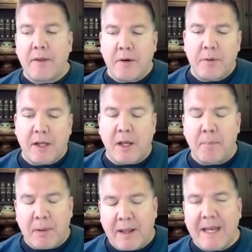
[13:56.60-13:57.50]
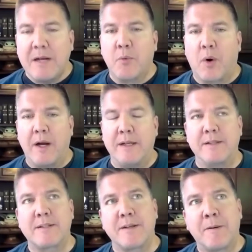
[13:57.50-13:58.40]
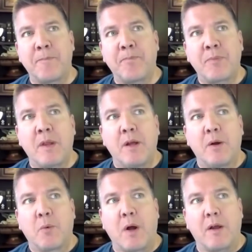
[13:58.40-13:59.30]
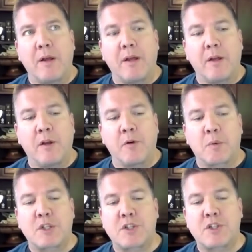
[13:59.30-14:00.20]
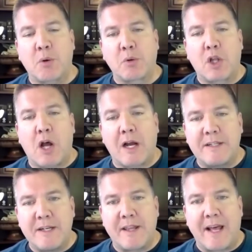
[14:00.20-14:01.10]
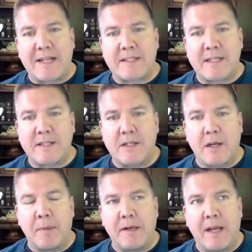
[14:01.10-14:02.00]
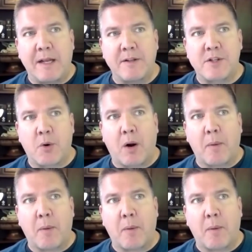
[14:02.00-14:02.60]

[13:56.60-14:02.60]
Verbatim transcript: the other the complaint was, well, you, we're so locked into that system and and so